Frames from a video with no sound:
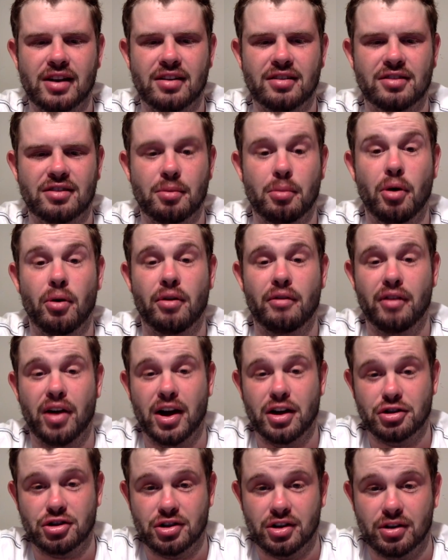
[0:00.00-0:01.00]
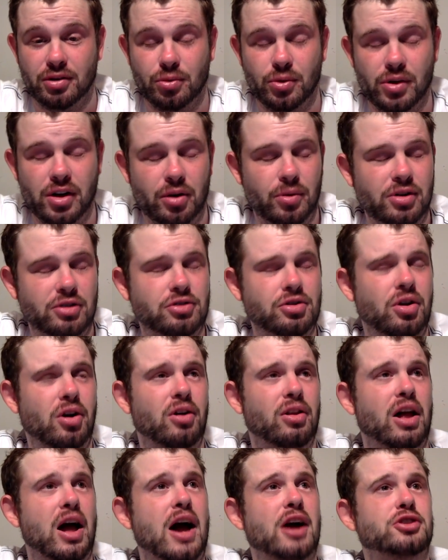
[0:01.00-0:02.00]
is the motivation. We we saw
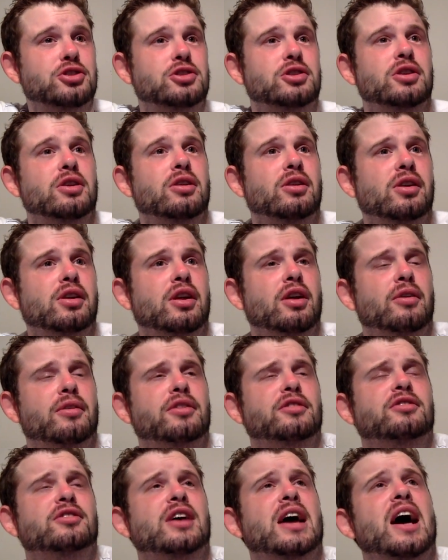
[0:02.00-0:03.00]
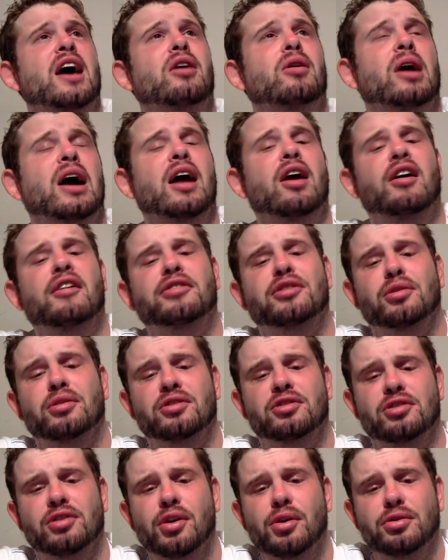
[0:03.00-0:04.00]
last year, you know, that Seattle got off to
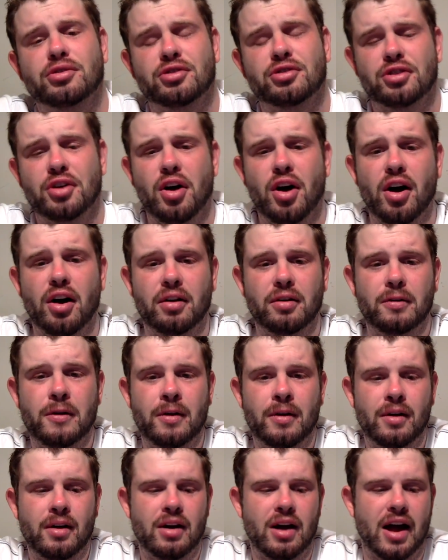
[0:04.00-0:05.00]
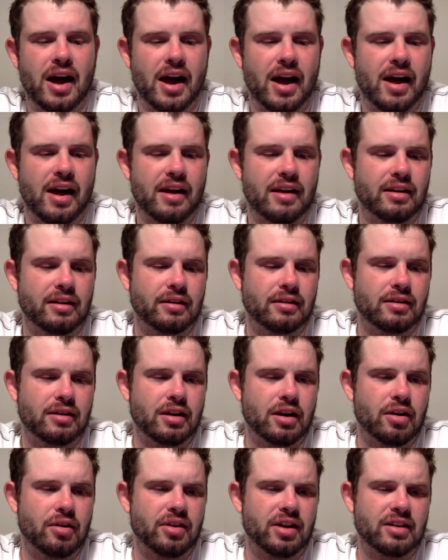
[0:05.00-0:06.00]
a slow start, and
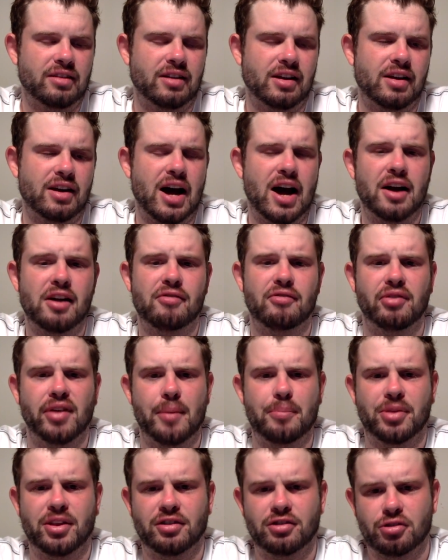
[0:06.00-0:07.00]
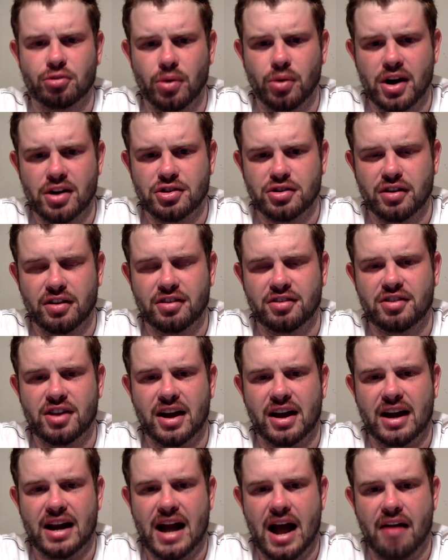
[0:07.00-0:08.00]
you know they they kind of flipped the switch in the
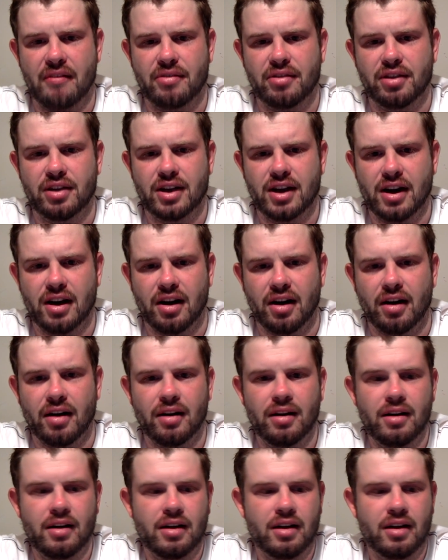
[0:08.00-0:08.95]
second half of the year.